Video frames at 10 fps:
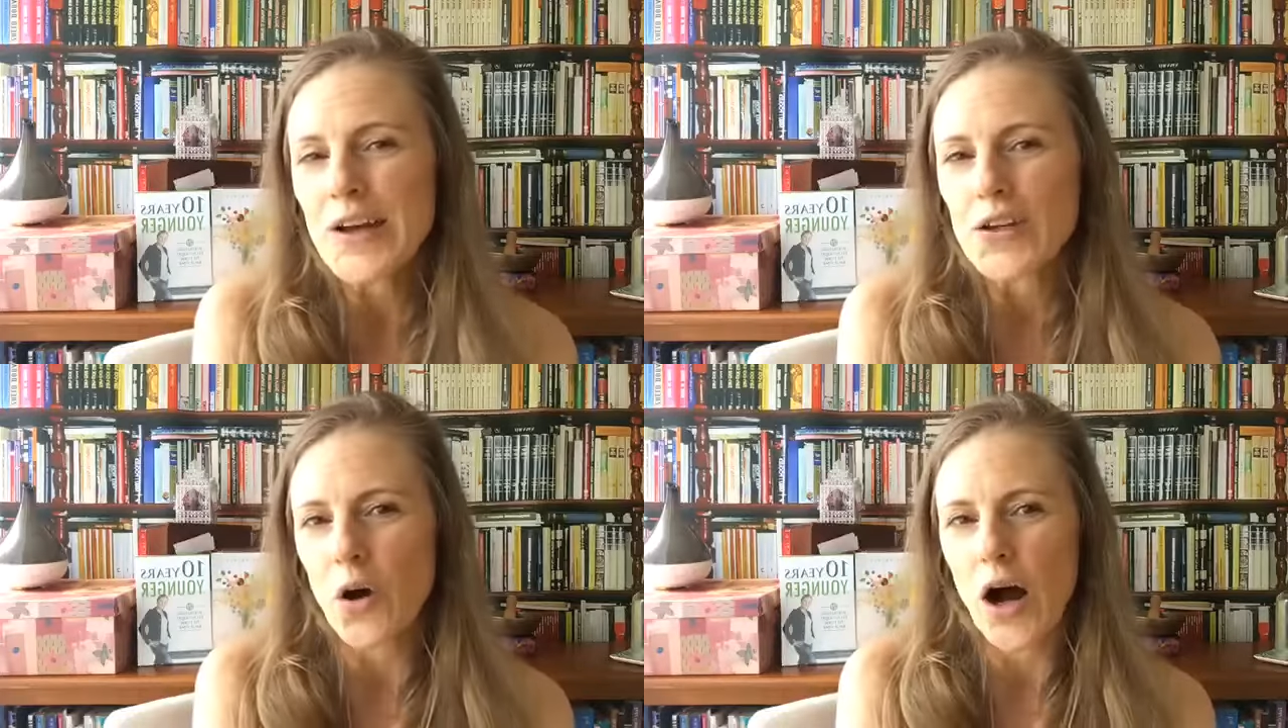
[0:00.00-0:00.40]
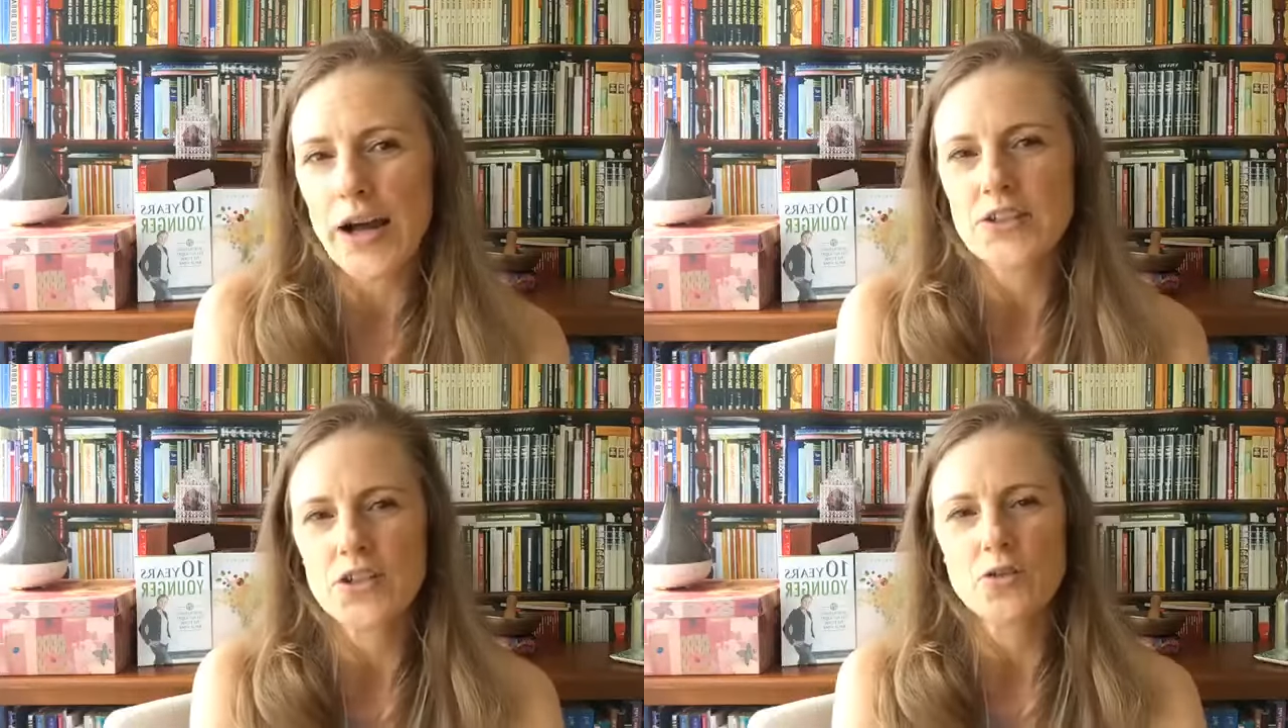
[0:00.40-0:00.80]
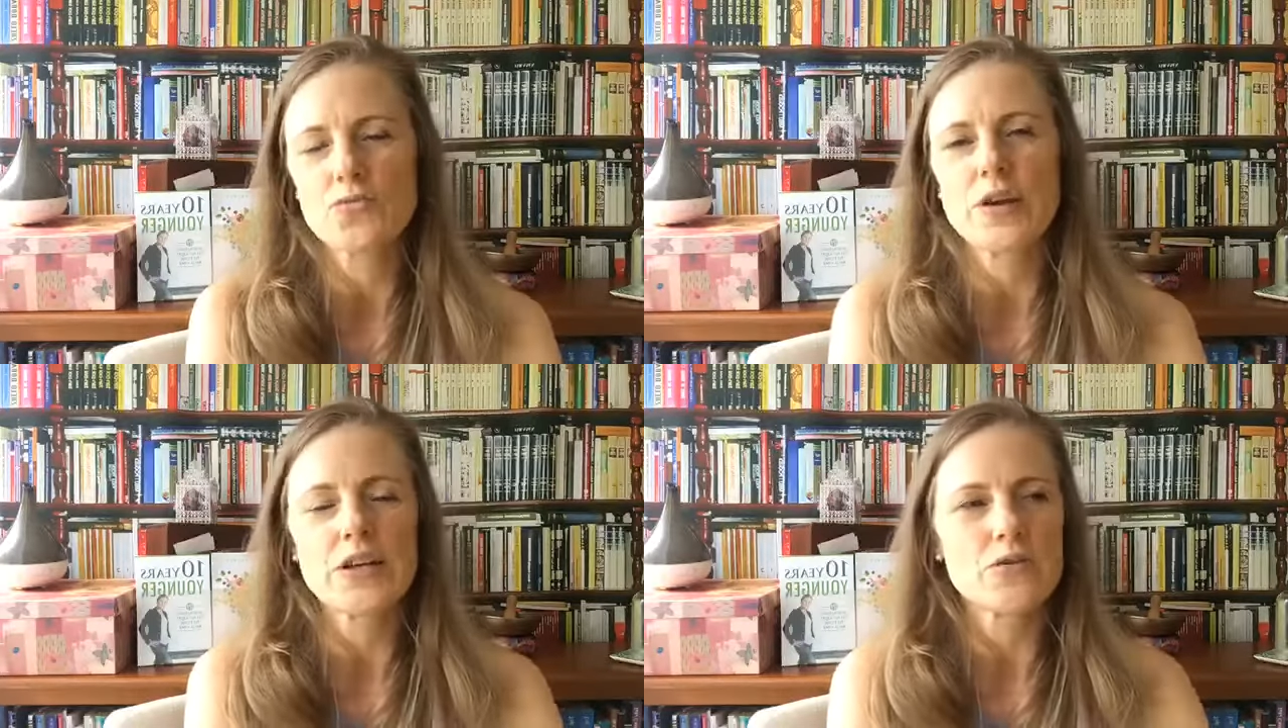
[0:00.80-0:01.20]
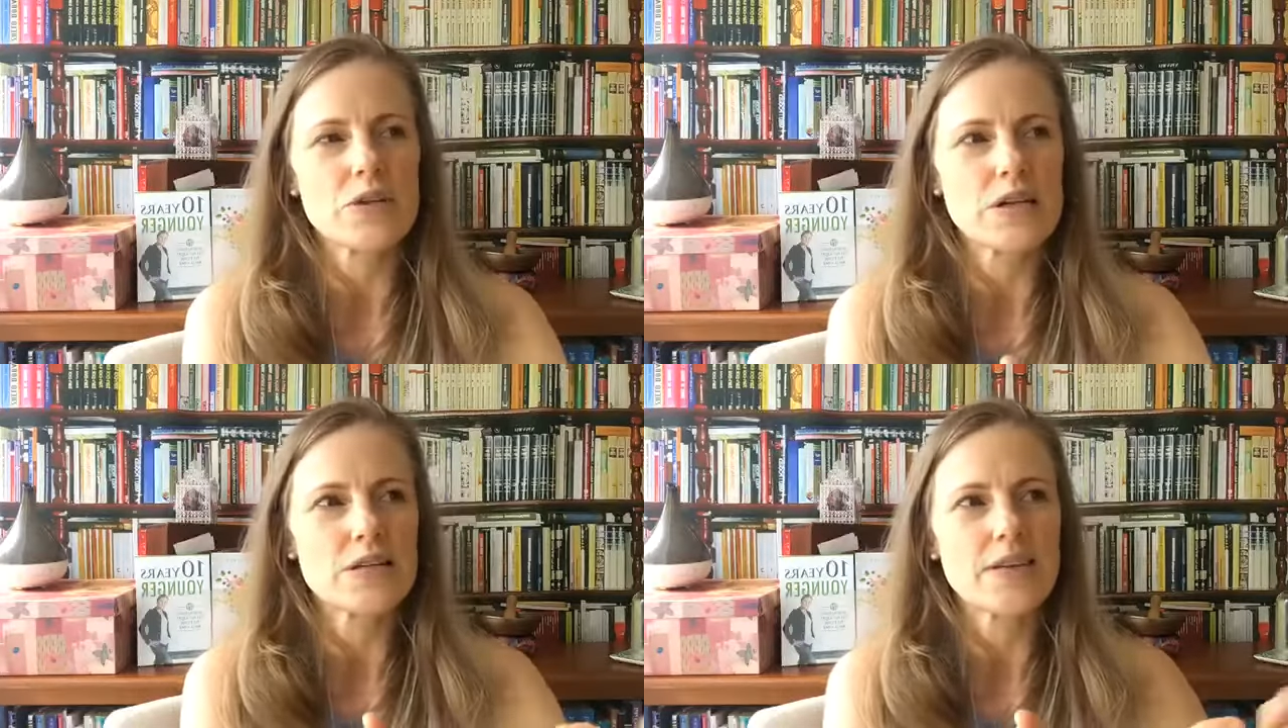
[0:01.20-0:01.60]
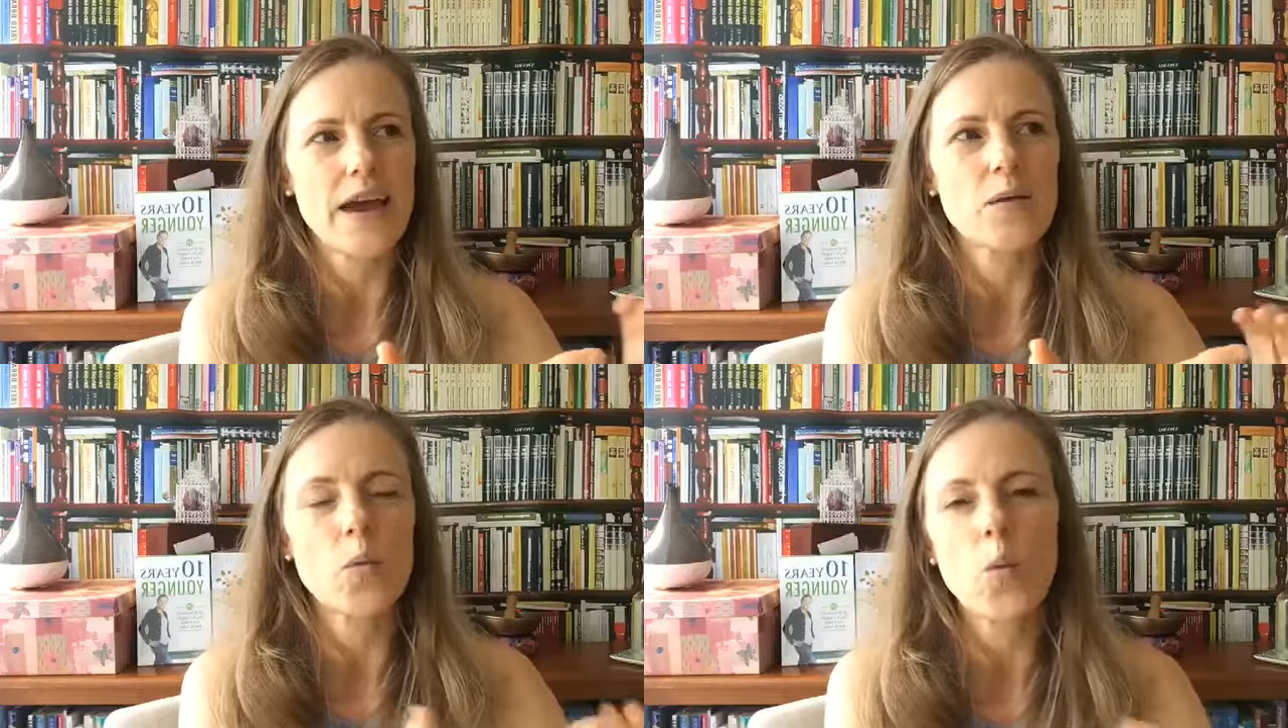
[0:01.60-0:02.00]
your ideal reader is
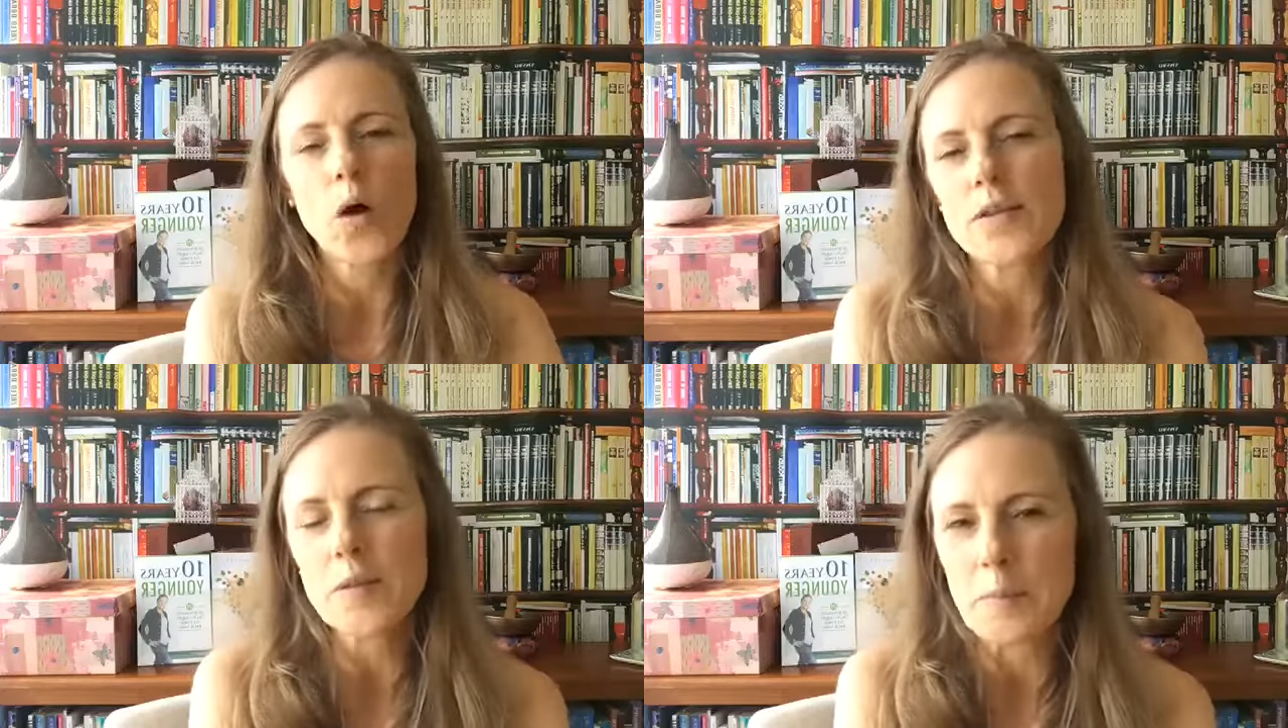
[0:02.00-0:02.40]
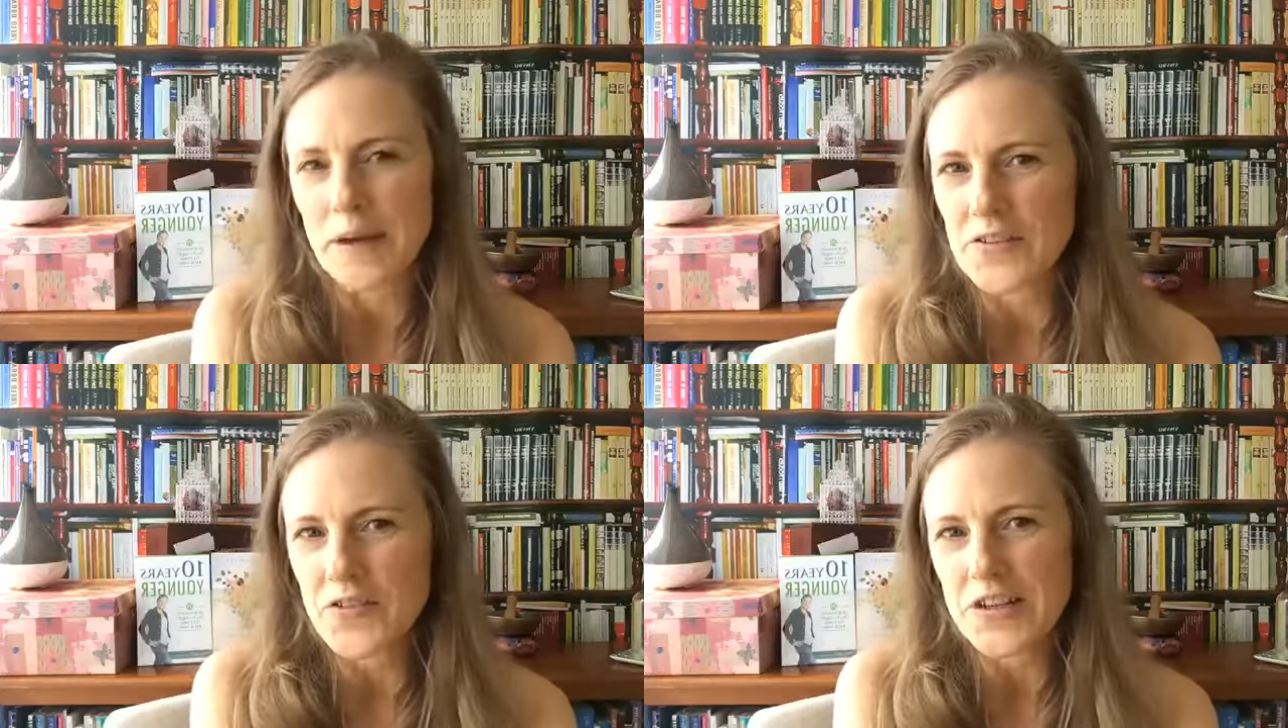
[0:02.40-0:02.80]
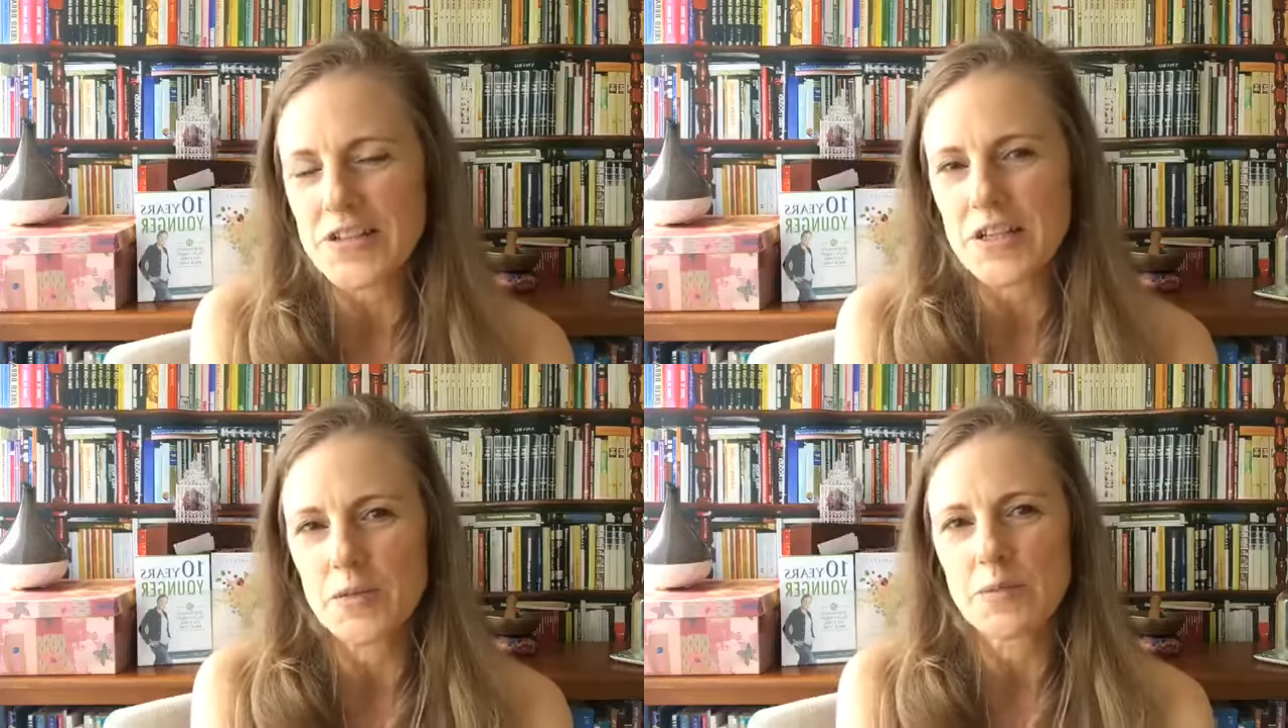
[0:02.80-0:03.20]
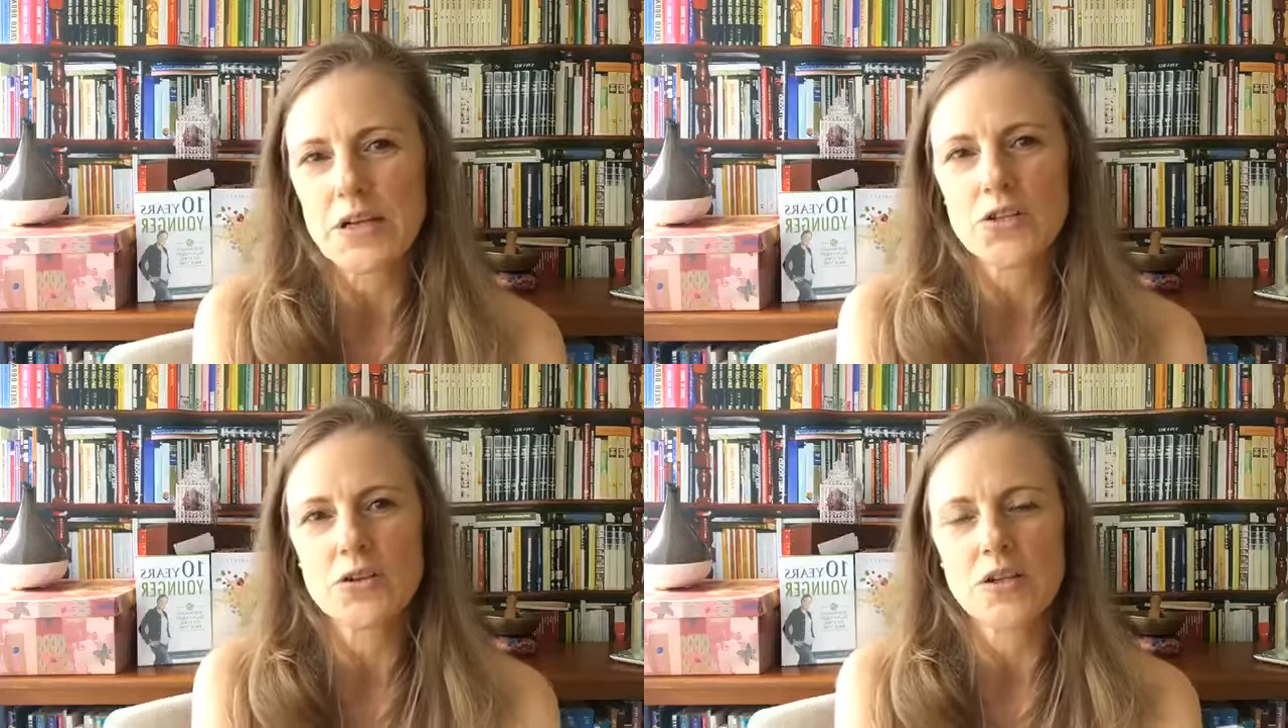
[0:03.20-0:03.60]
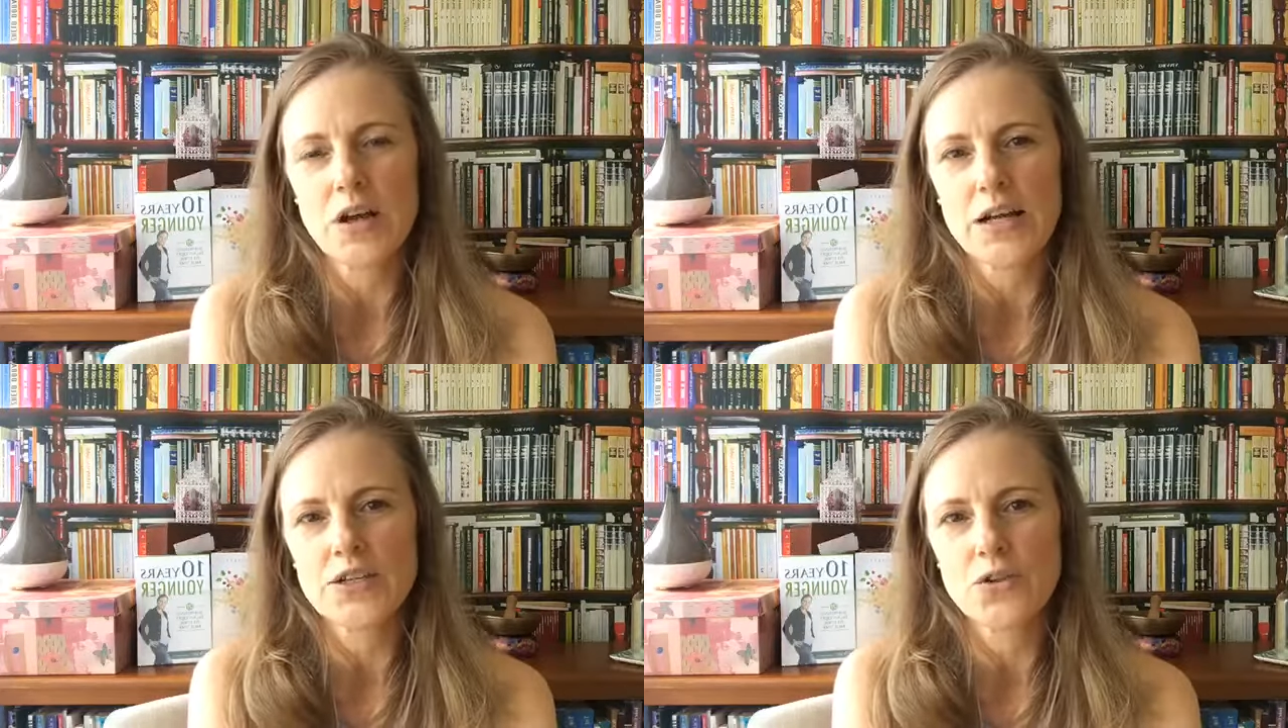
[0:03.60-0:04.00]
and what the benefit is going to be to the
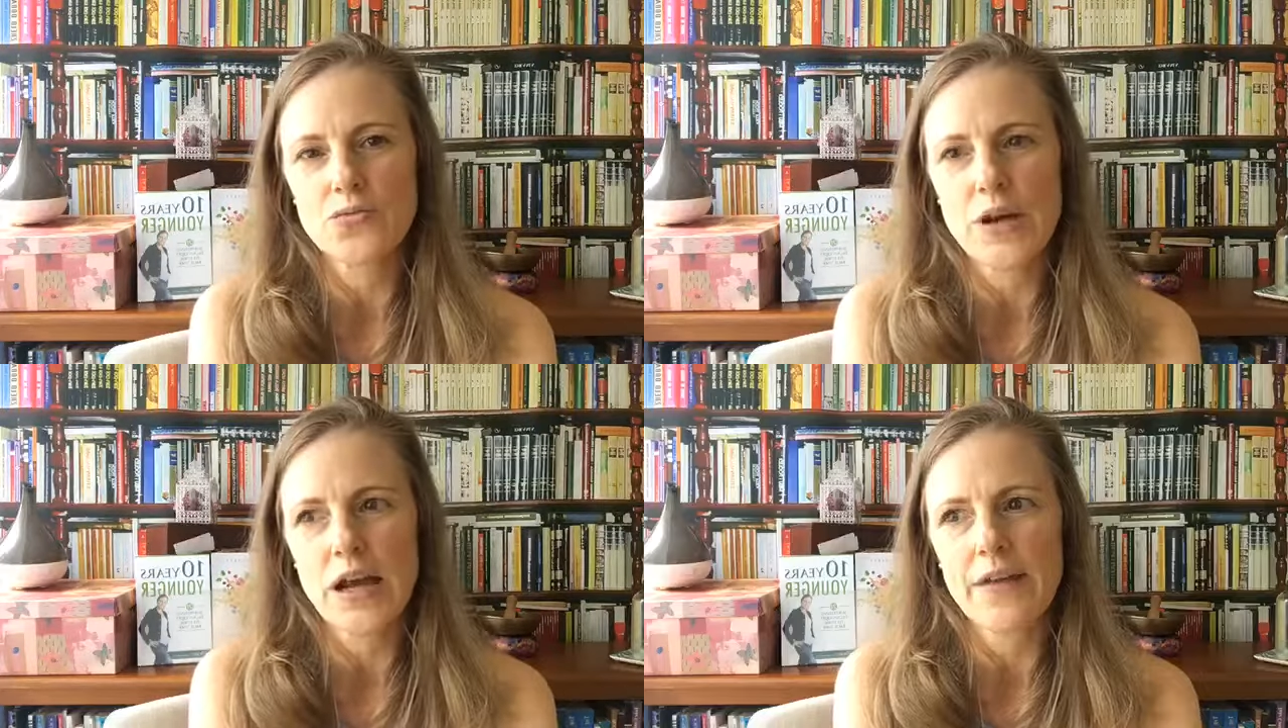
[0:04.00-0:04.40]
ideal reader.